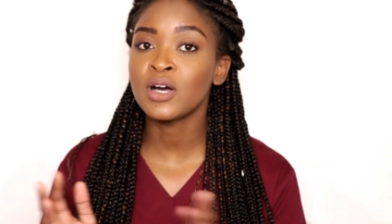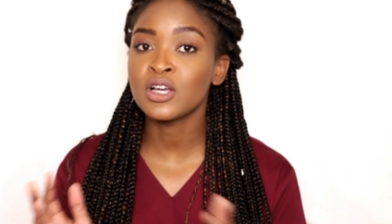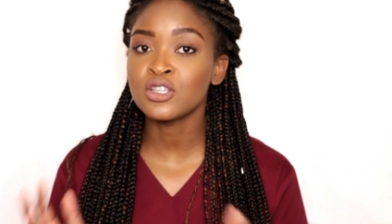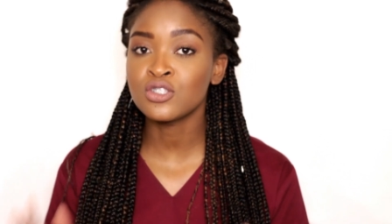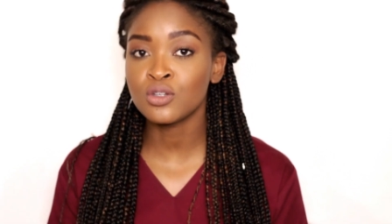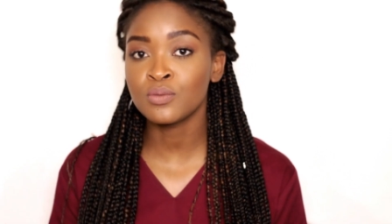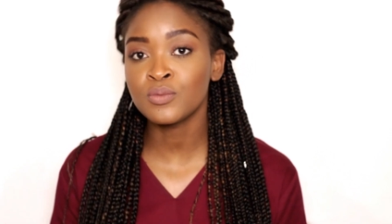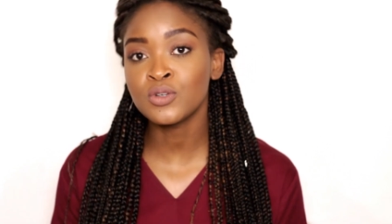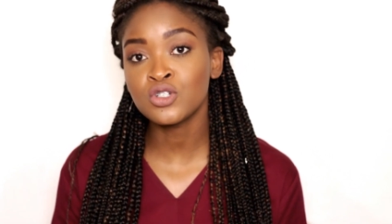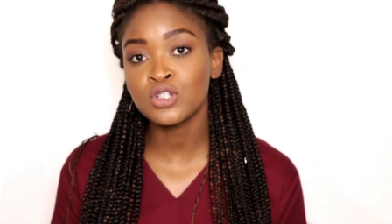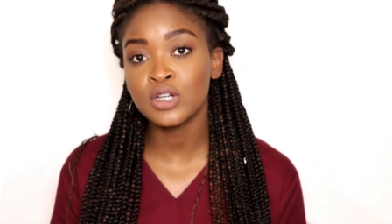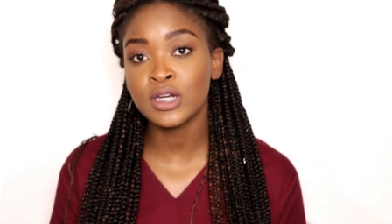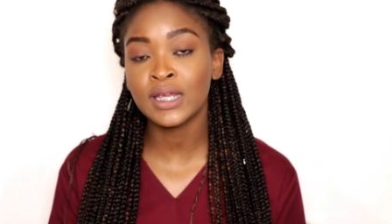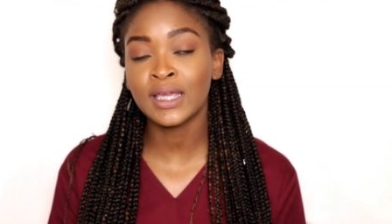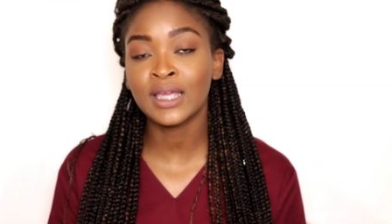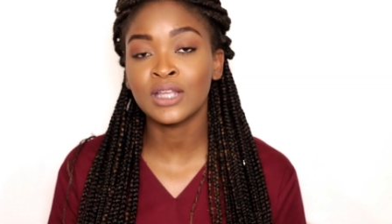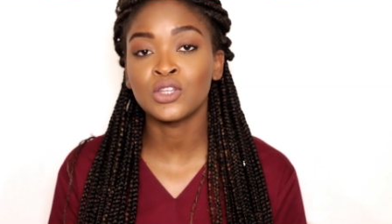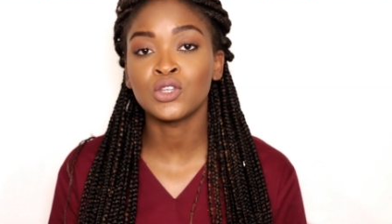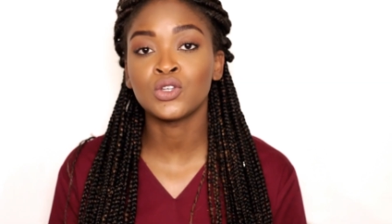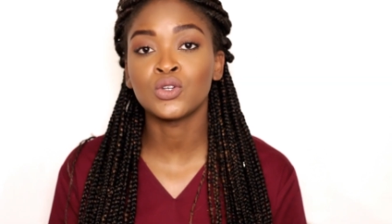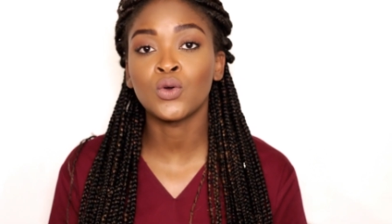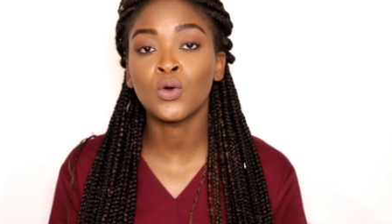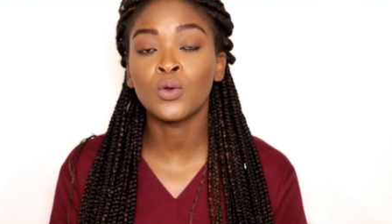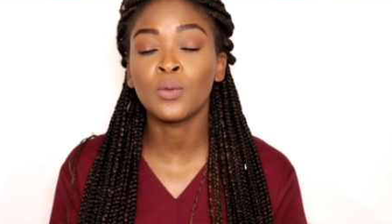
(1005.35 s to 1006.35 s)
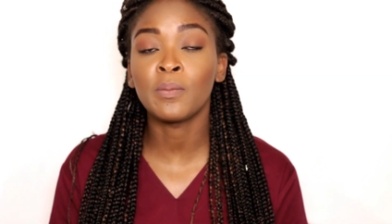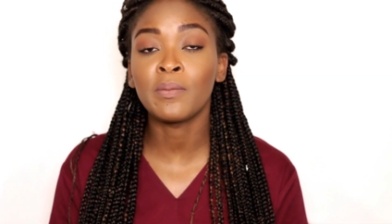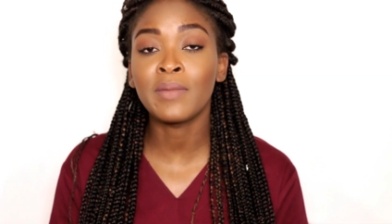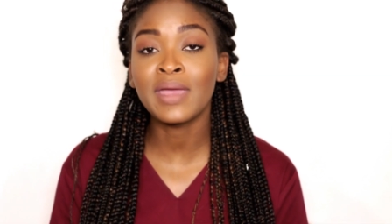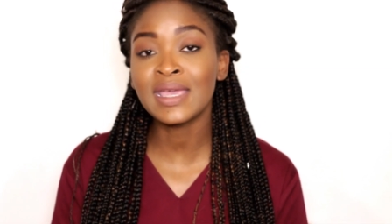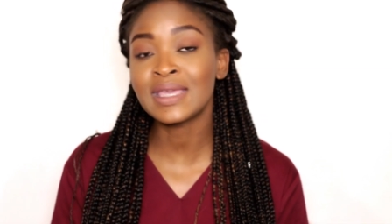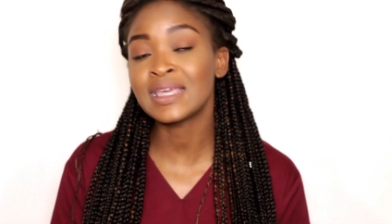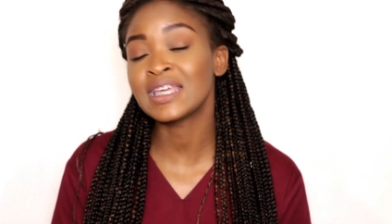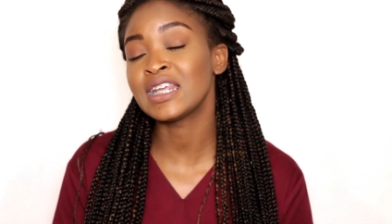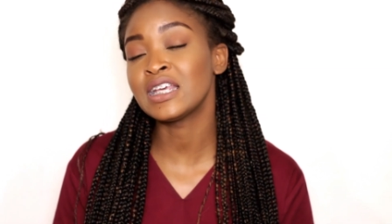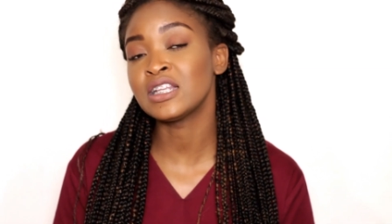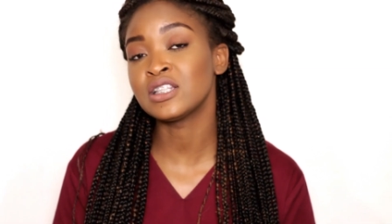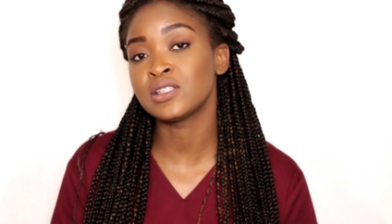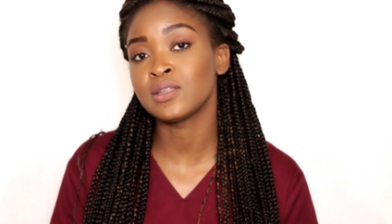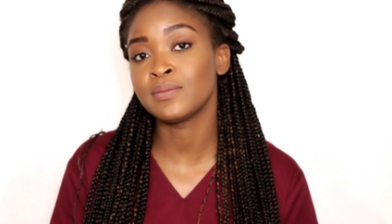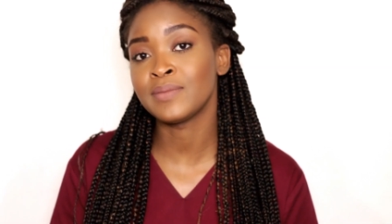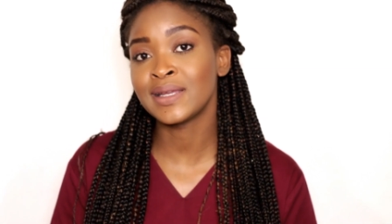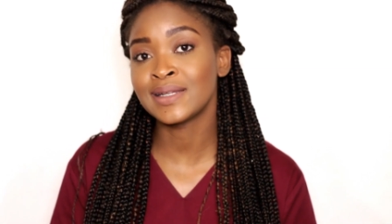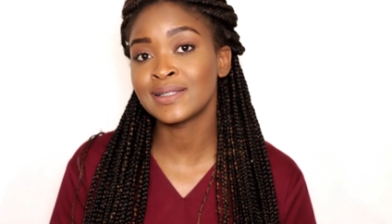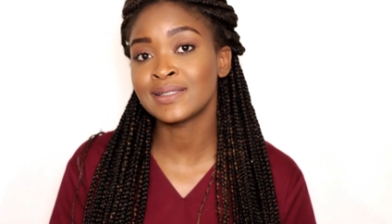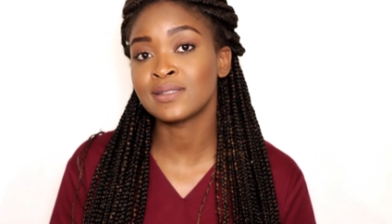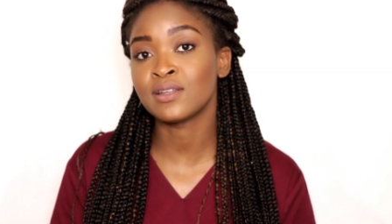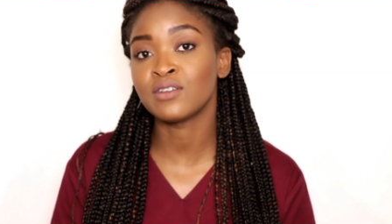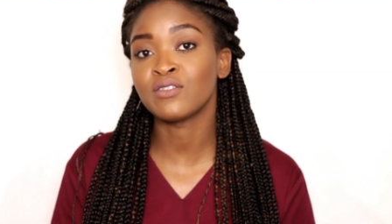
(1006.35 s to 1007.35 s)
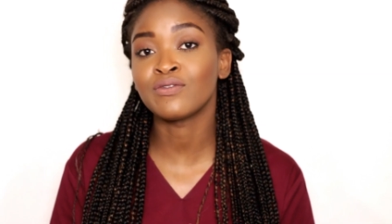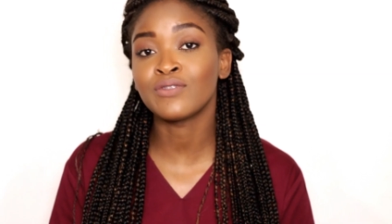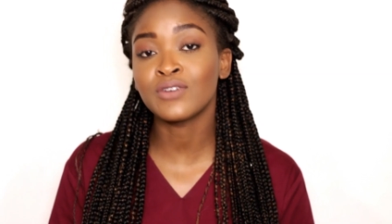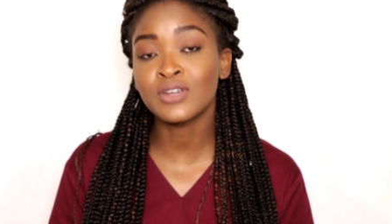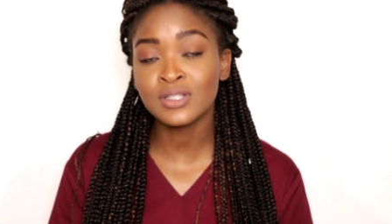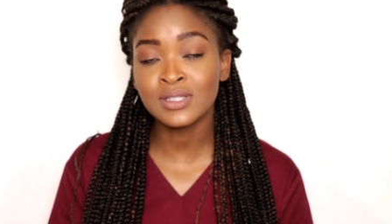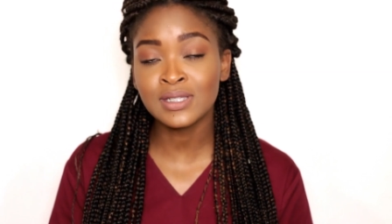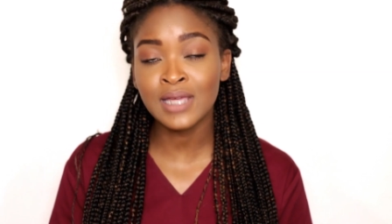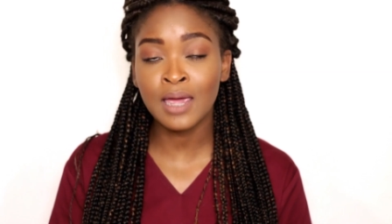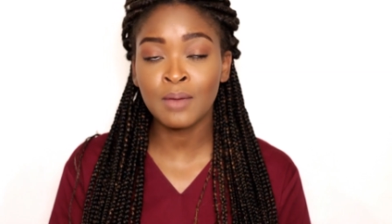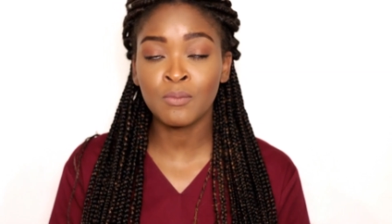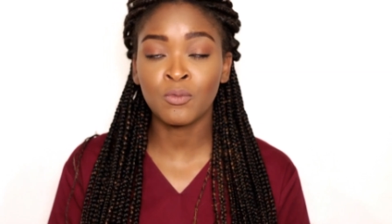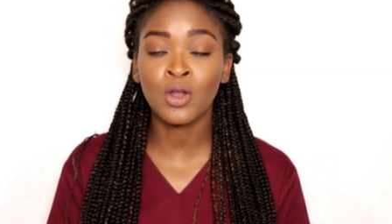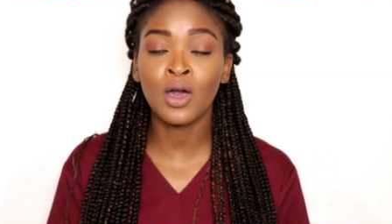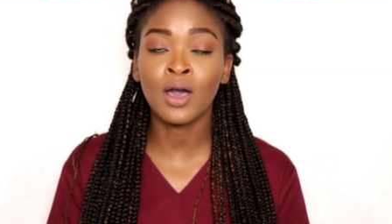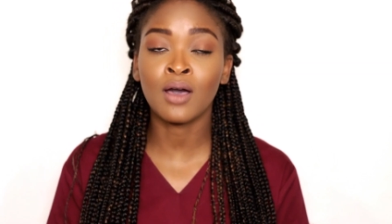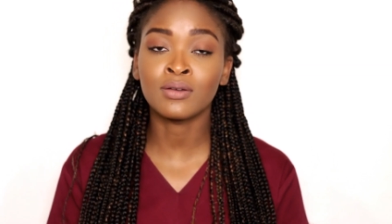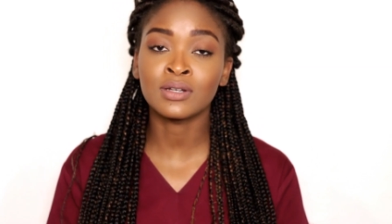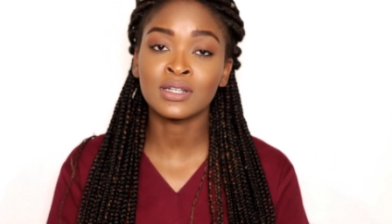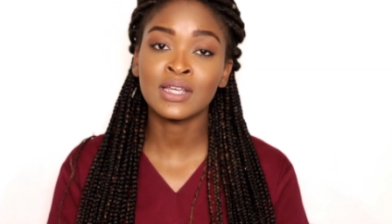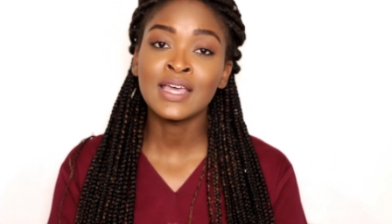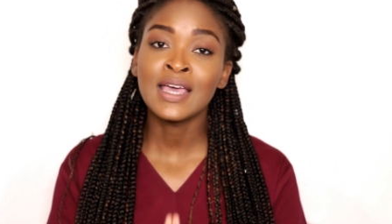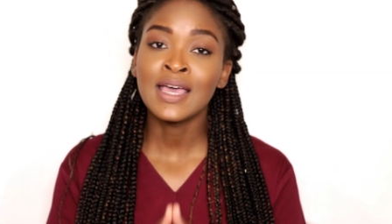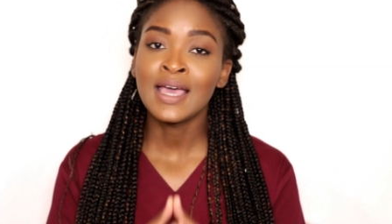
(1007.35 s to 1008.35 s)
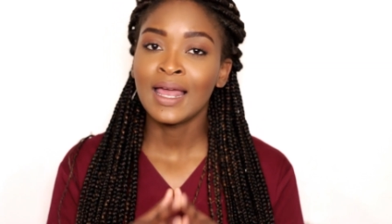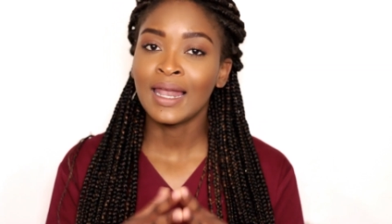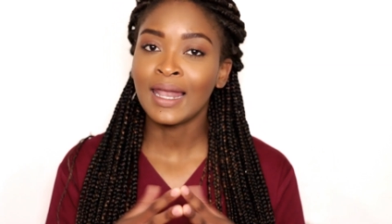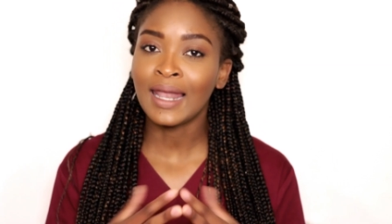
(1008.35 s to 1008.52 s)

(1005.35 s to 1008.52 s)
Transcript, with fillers: pass your matric and you don't make it into medicine first time around,